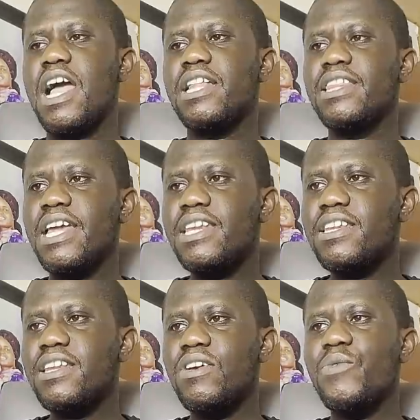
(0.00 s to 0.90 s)
and
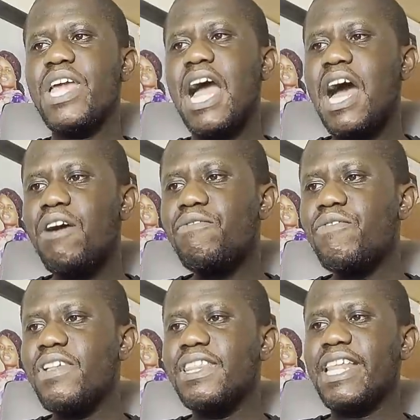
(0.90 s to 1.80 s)
then we
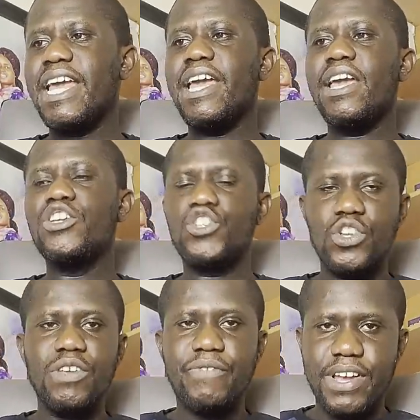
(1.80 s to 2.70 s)
have the
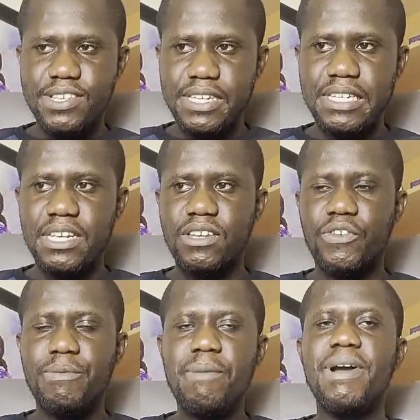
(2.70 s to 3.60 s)
university
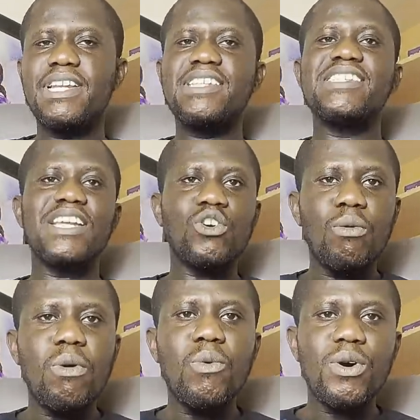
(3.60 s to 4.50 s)
remember this is a
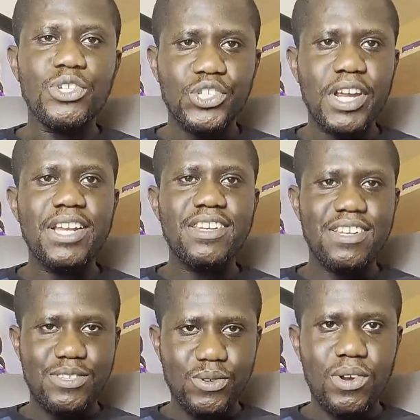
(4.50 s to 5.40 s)
commonwealth shared
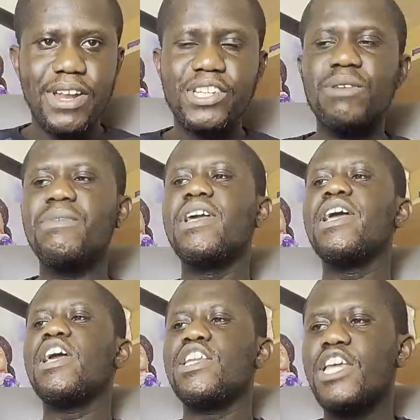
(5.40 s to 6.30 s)
scholarship
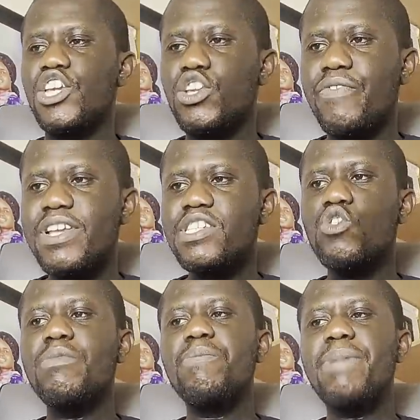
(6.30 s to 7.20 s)
the university
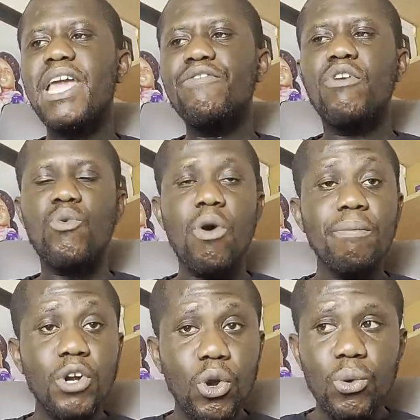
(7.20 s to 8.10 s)
will be paying for
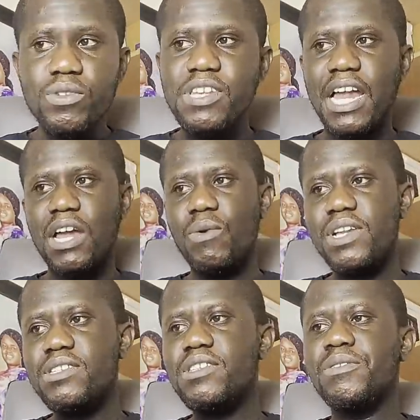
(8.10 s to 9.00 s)
warm clothes
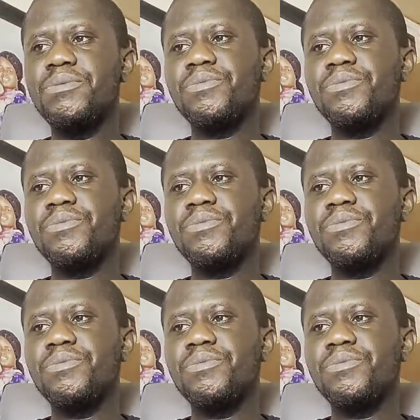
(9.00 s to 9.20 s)
allowance